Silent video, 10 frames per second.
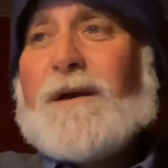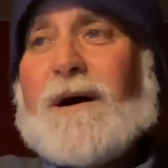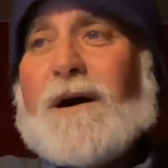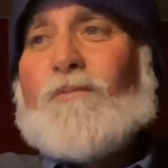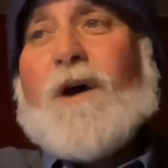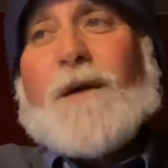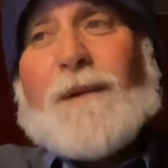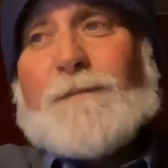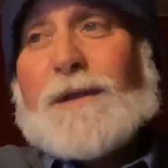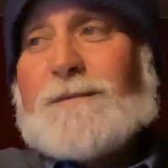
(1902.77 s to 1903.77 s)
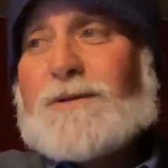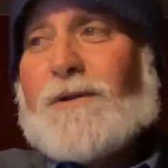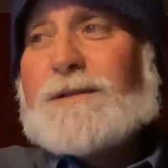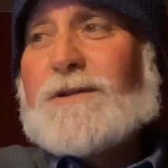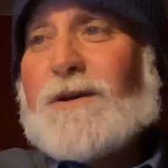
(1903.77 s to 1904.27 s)
Uh, Rock My Plimsoul
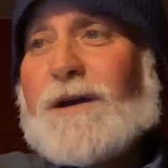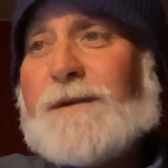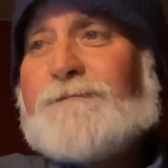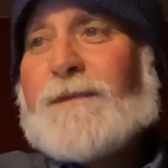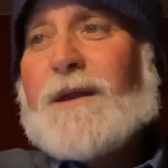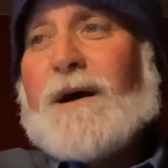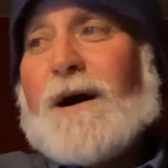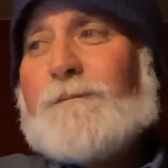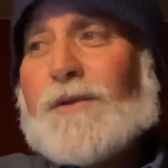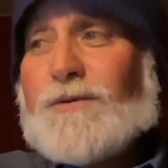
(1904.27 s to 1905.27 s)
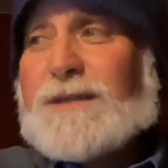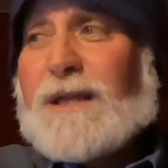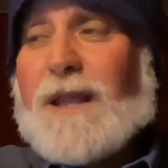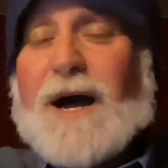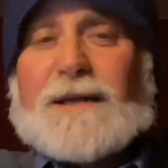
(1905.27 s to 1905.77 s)
is good. Uh, Blues
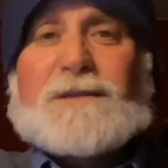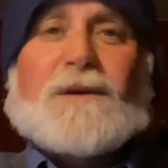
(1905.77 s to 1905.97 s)
Deluxe,